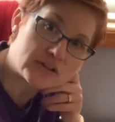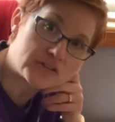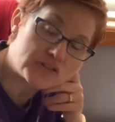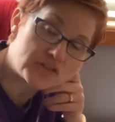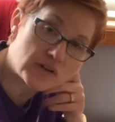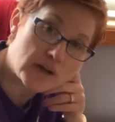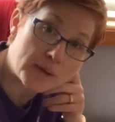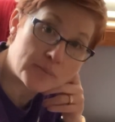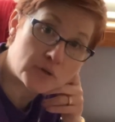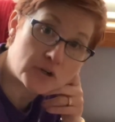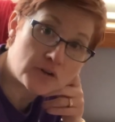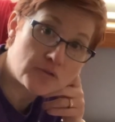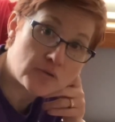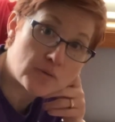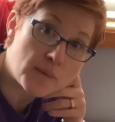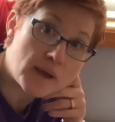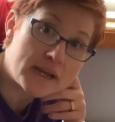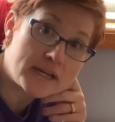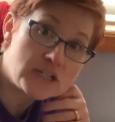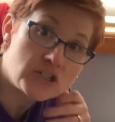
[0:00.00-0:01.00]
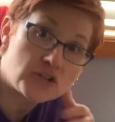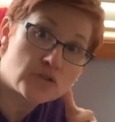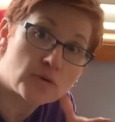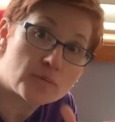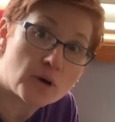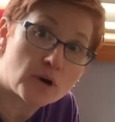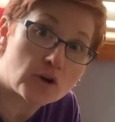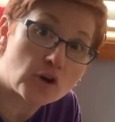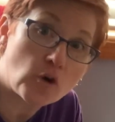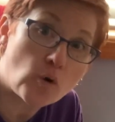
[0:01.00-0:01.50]
So now I'm going to remind you
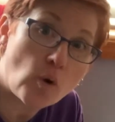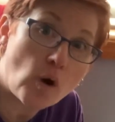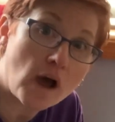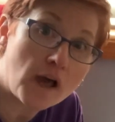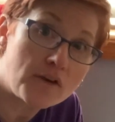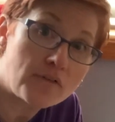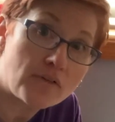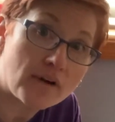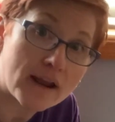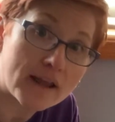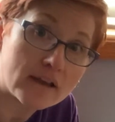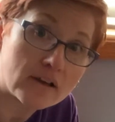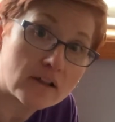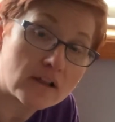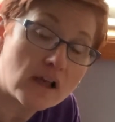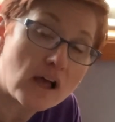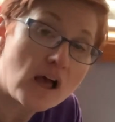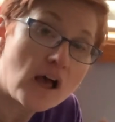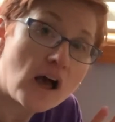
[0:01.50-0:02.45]
about a quadrangle.